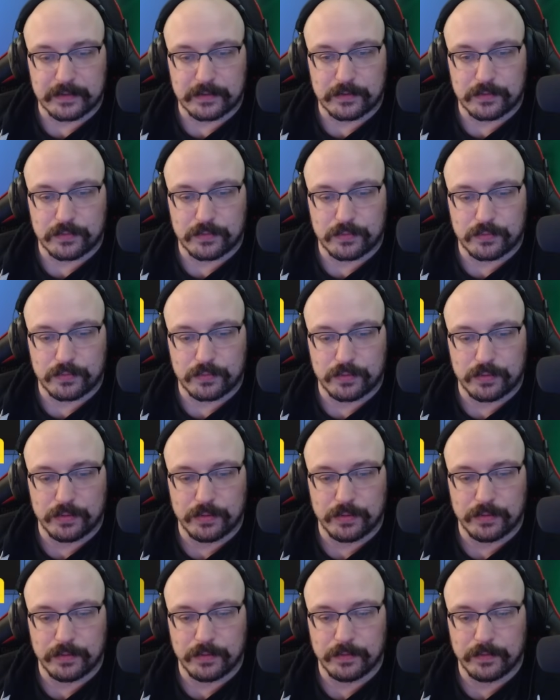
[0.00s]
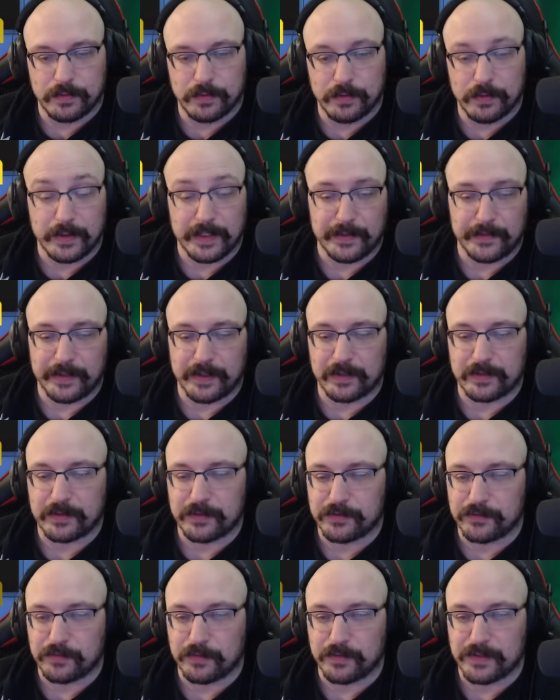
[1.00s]
Oh, yeah, we are
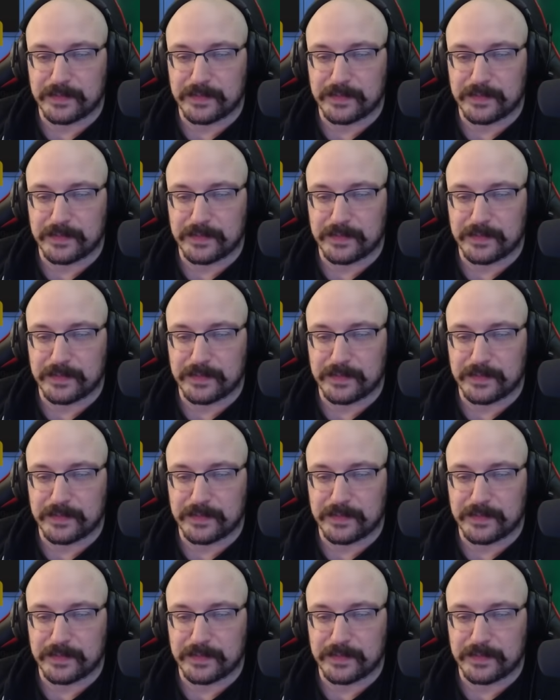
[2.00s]
control